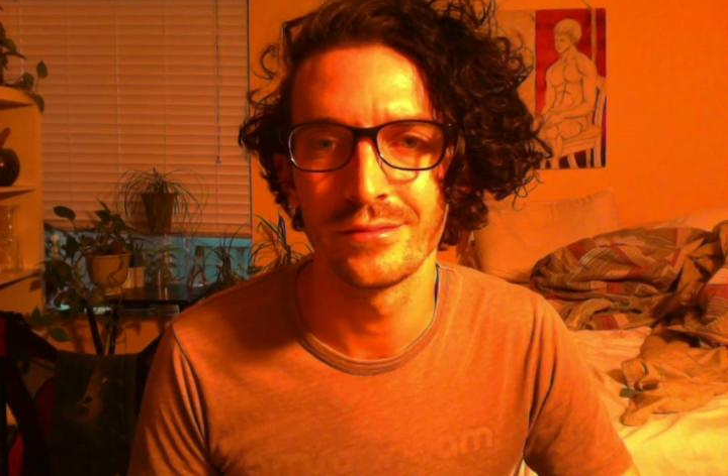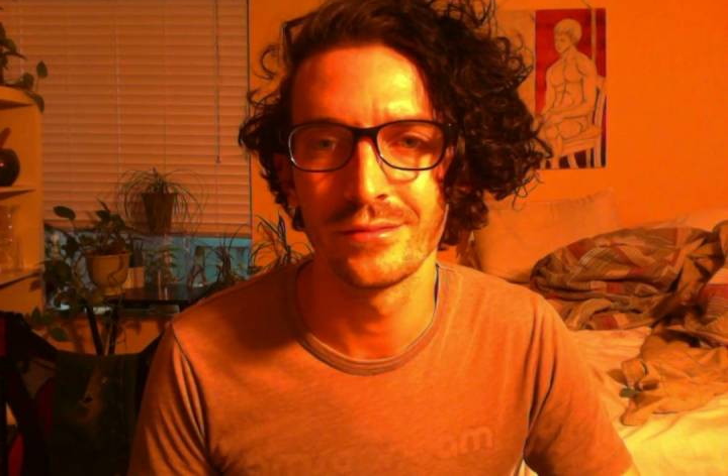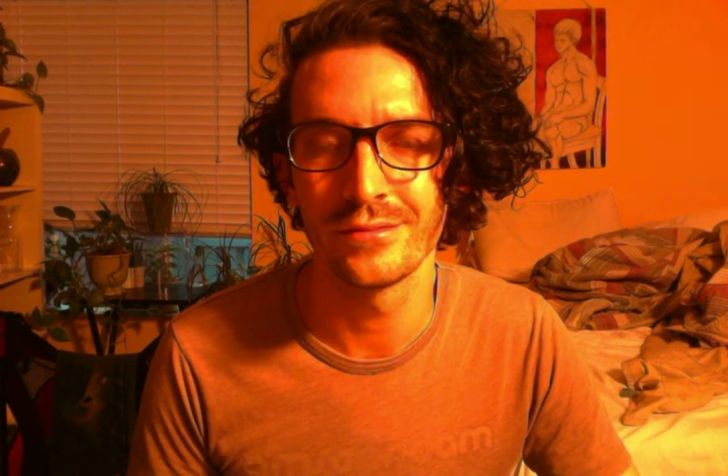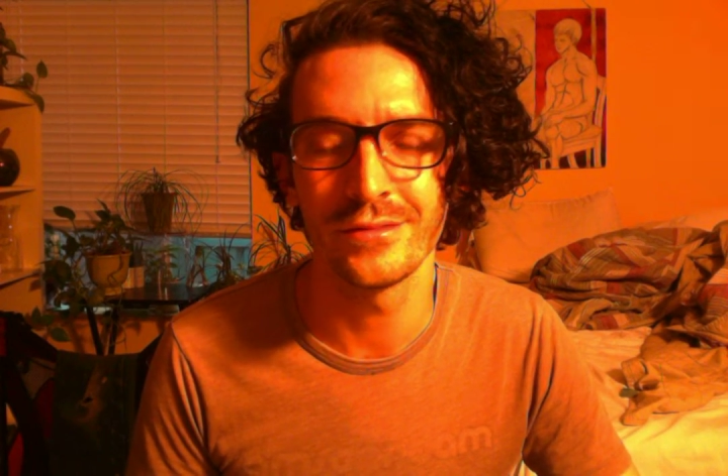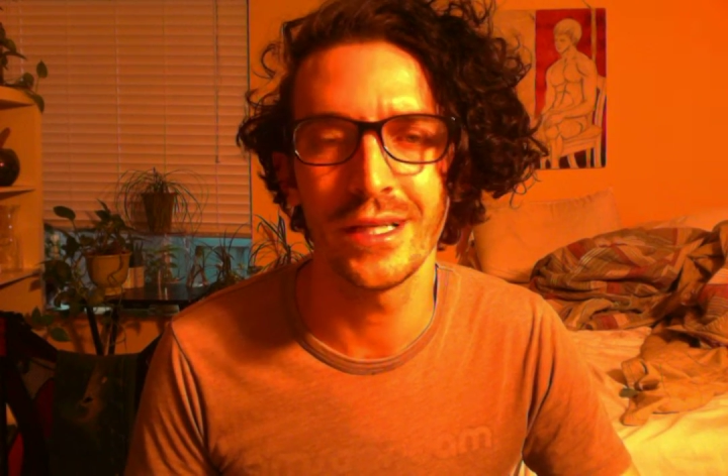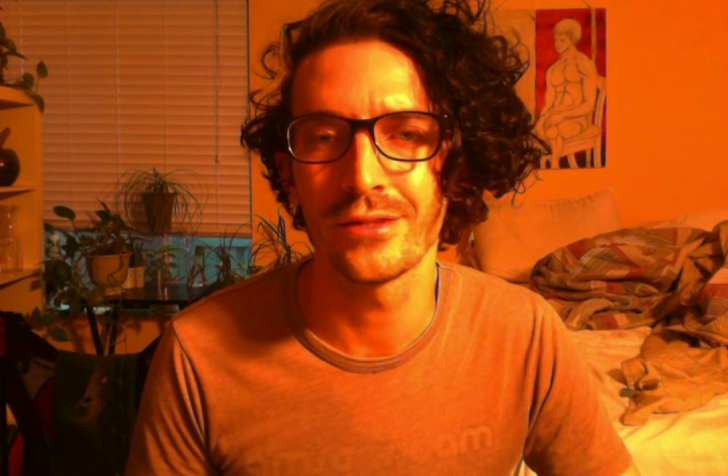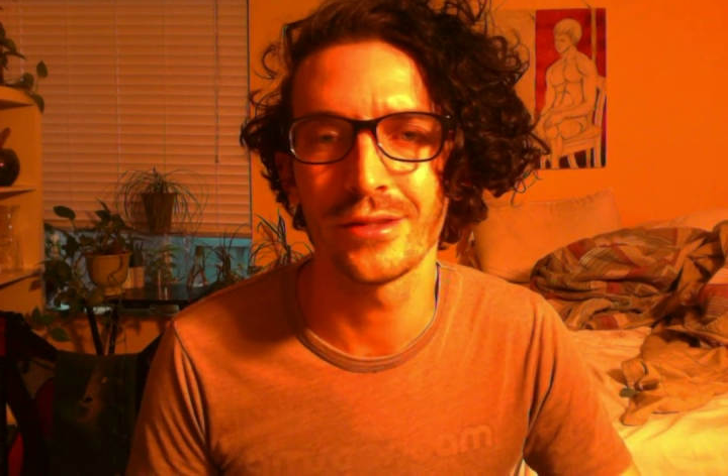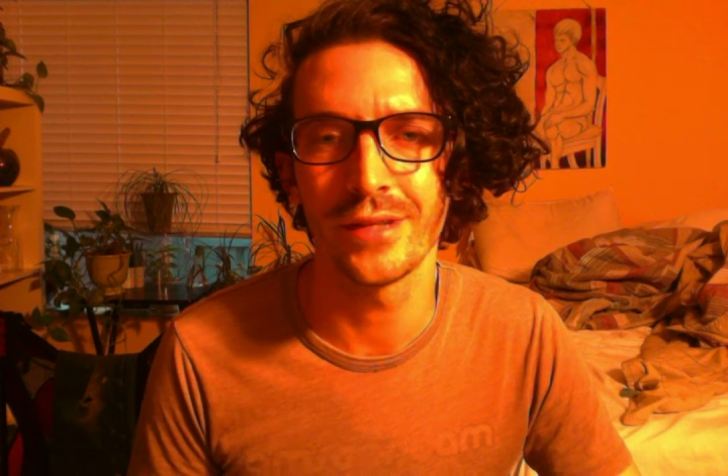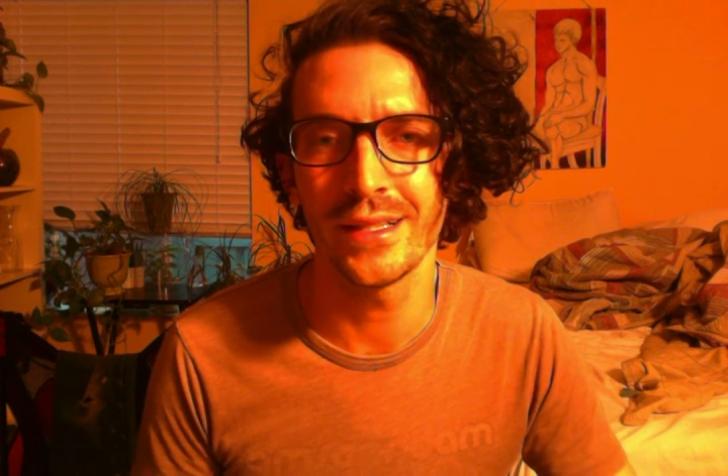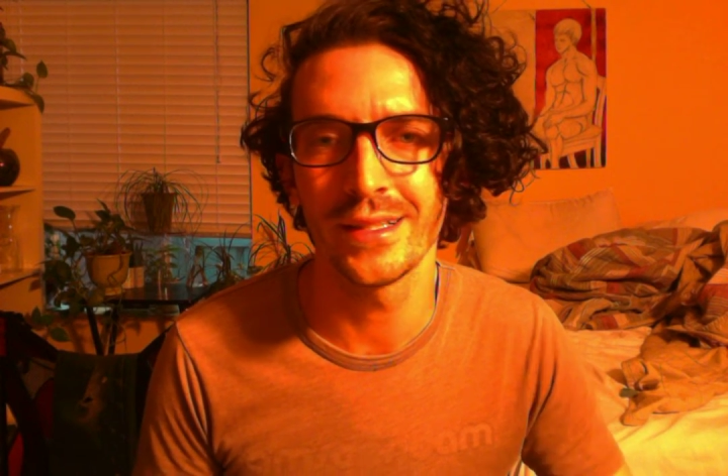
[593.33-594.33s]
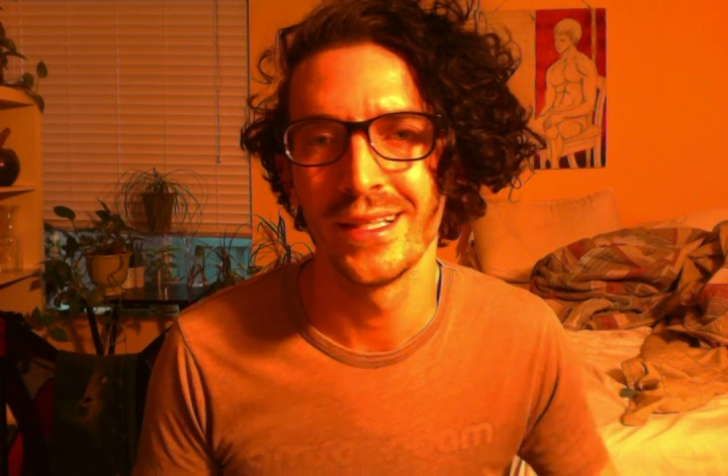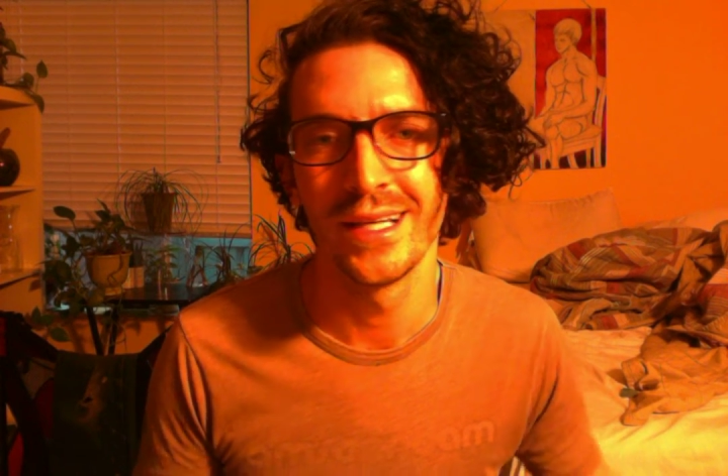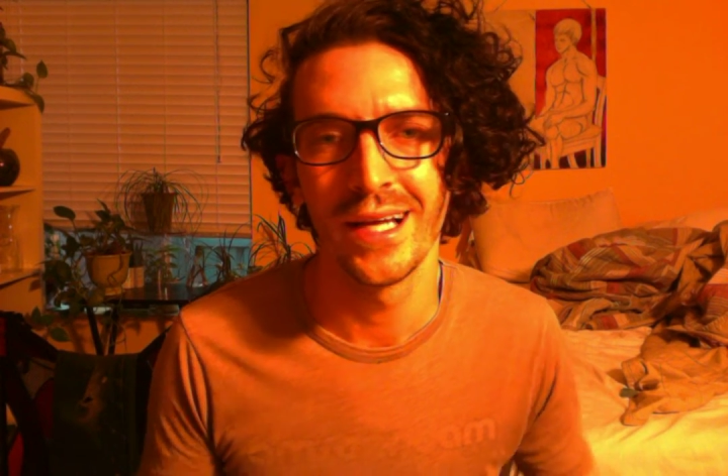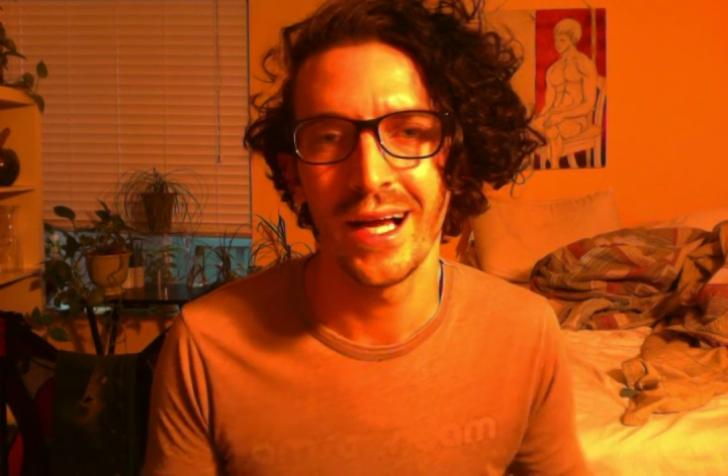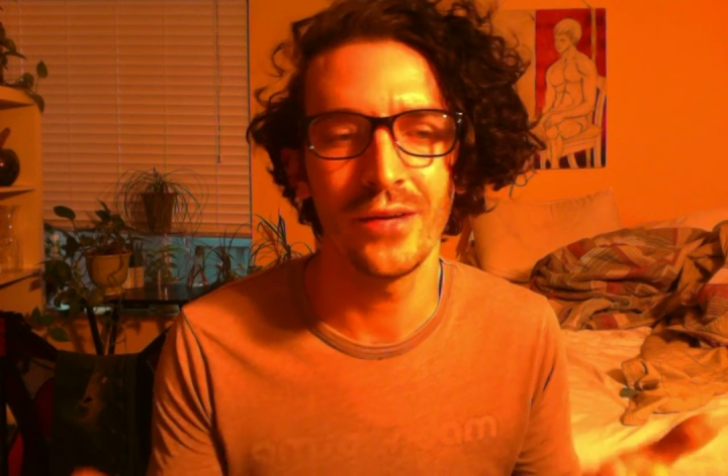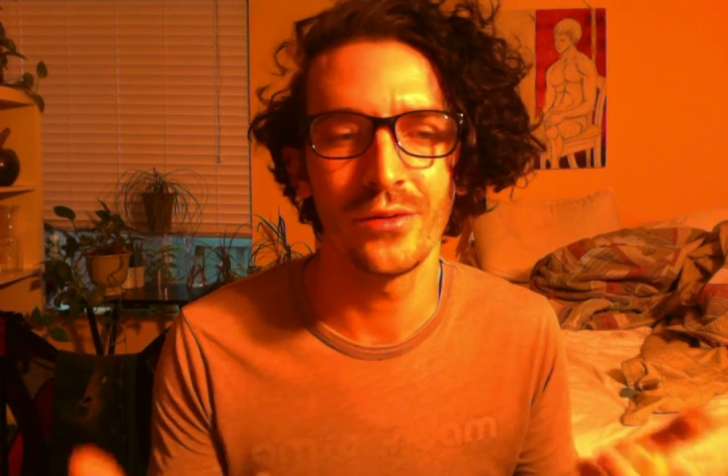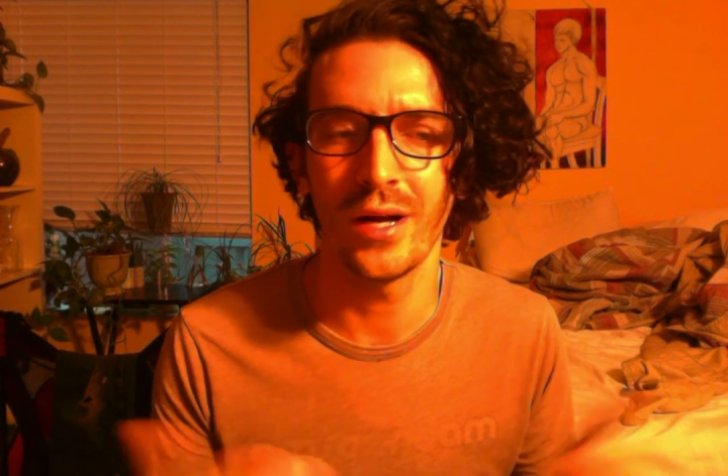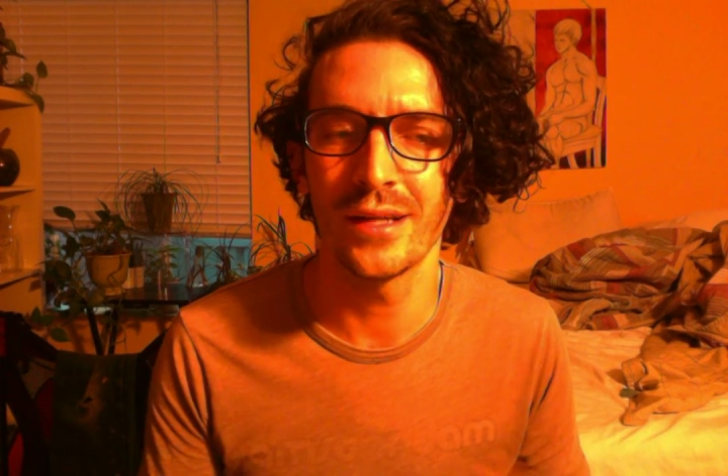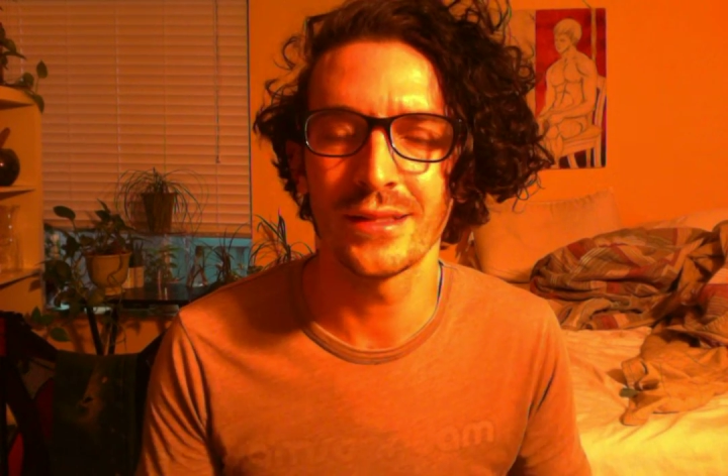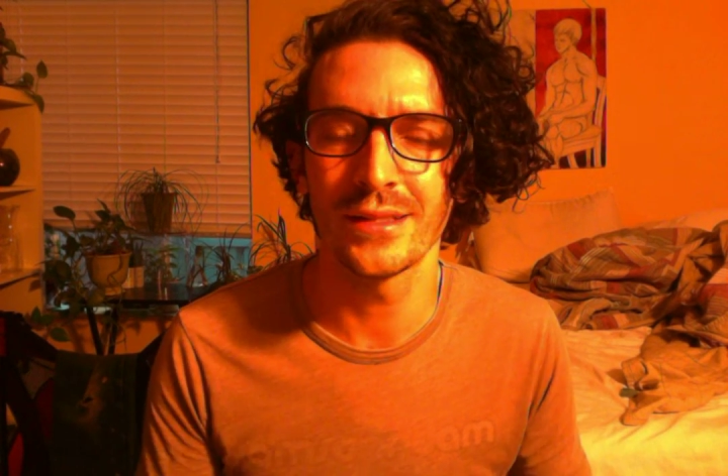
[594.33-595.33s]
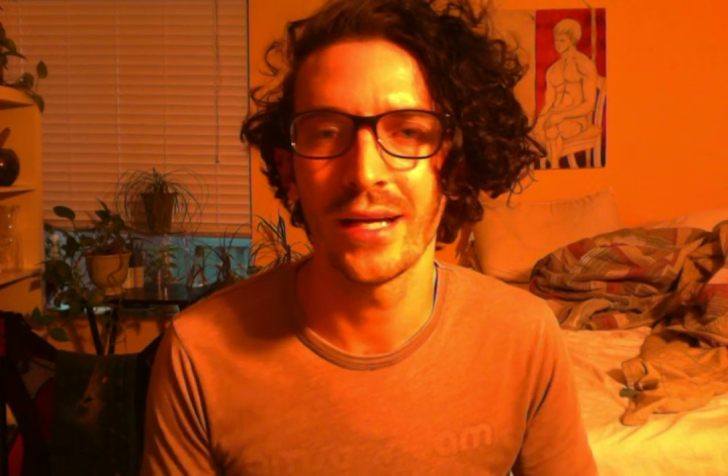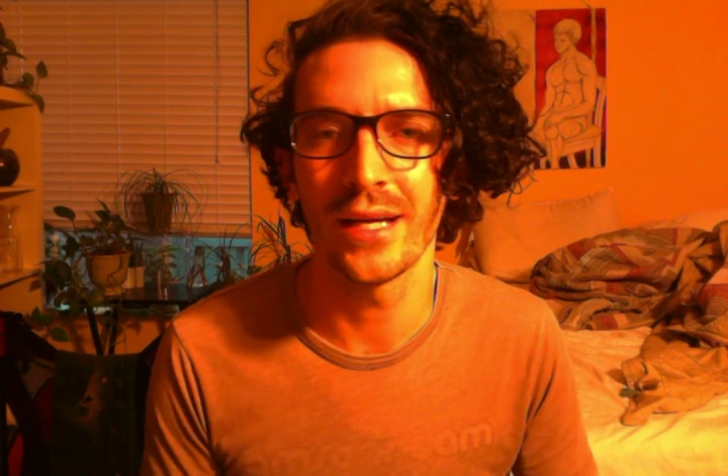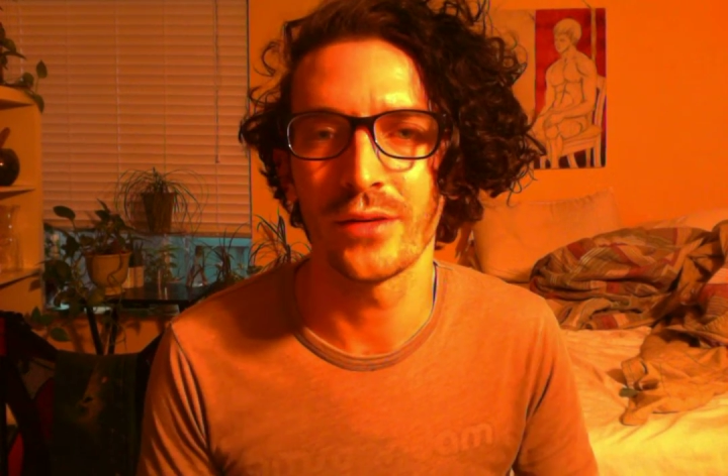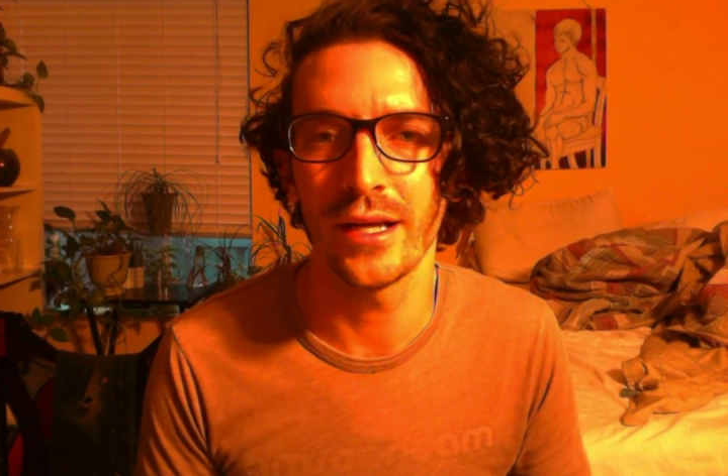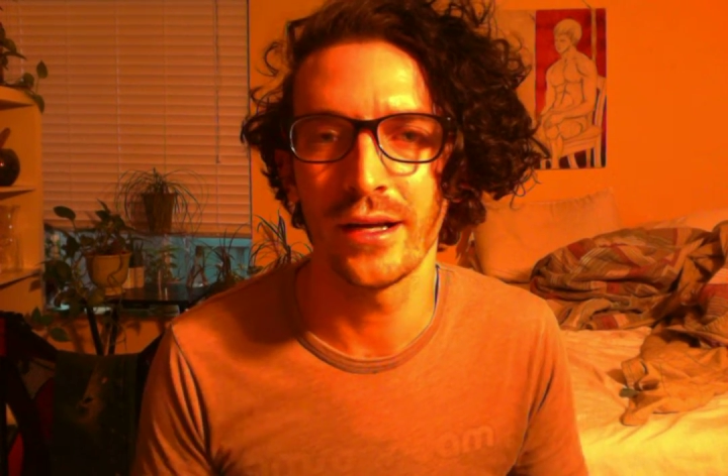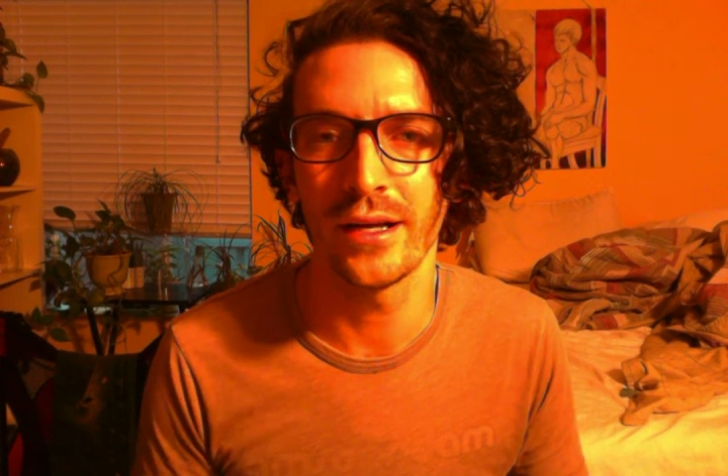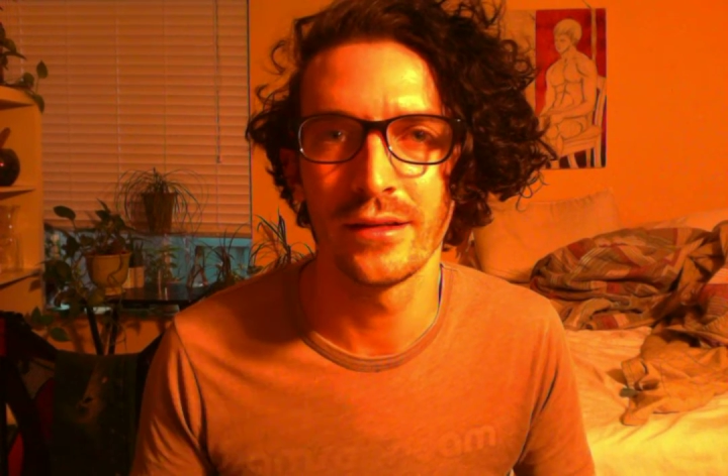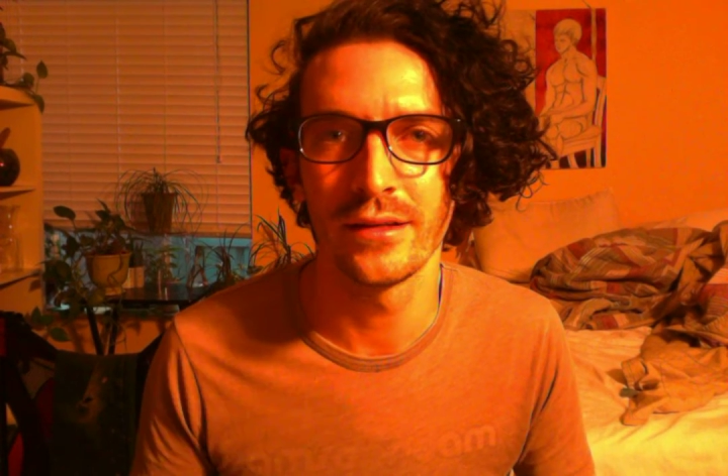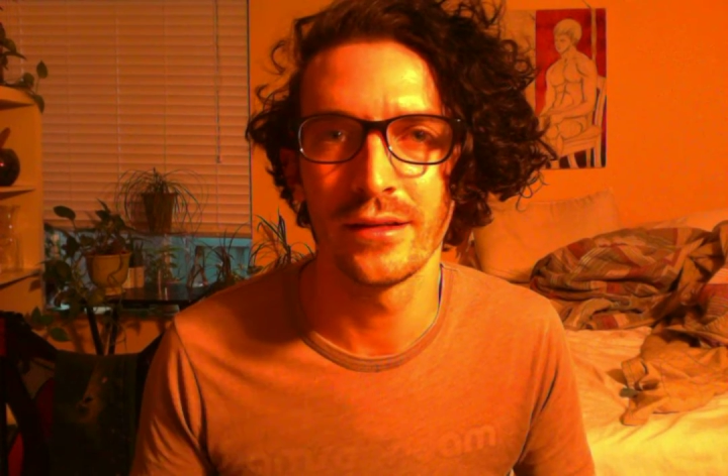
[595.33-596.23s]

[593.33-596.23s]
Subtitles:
whatever. I don't care.